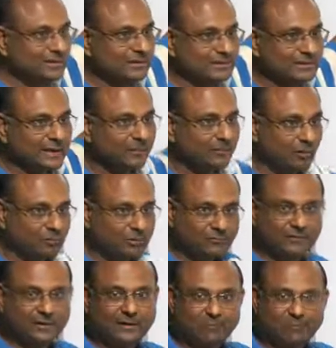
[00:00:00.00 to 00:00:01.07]
this came out
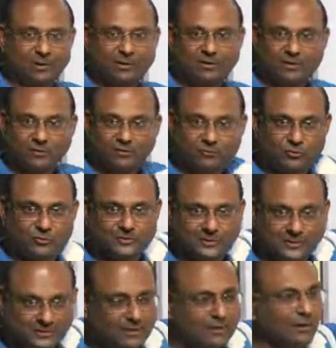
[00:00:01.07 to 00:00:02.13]
of intermolecular
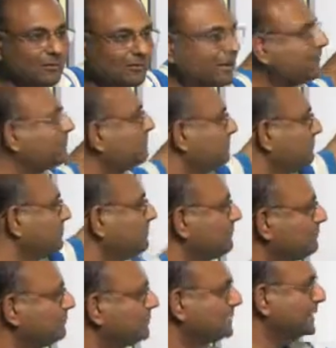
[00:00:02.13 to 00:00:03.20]
forces, but
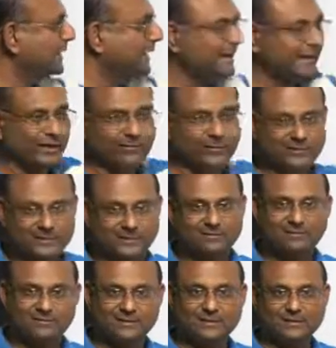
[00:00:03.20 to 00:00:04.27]
it's a great equation.
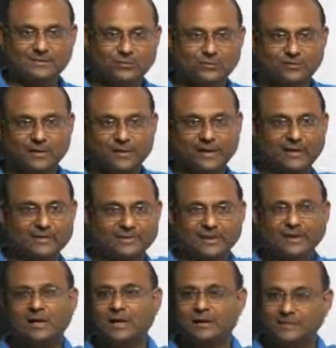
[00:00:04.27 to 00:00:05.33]
He just used work energy.
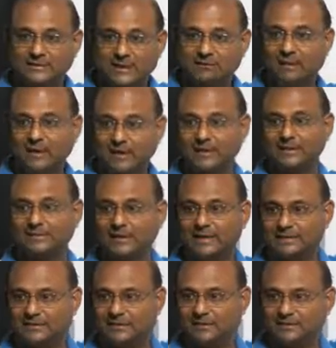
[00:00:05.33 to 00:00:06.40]
It's still work energy
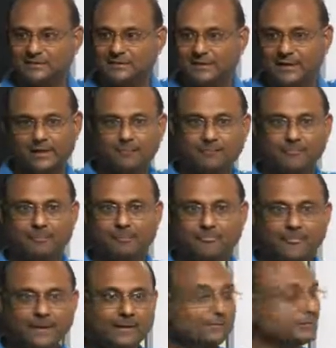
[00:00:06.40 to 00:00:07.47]
conservation theorem.
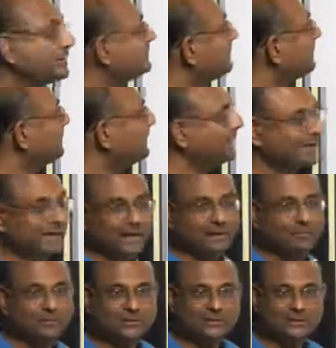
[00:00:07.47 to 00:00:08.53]
So is everybody clear
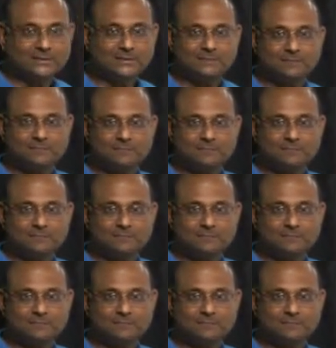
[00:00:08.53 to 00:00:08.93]
about this?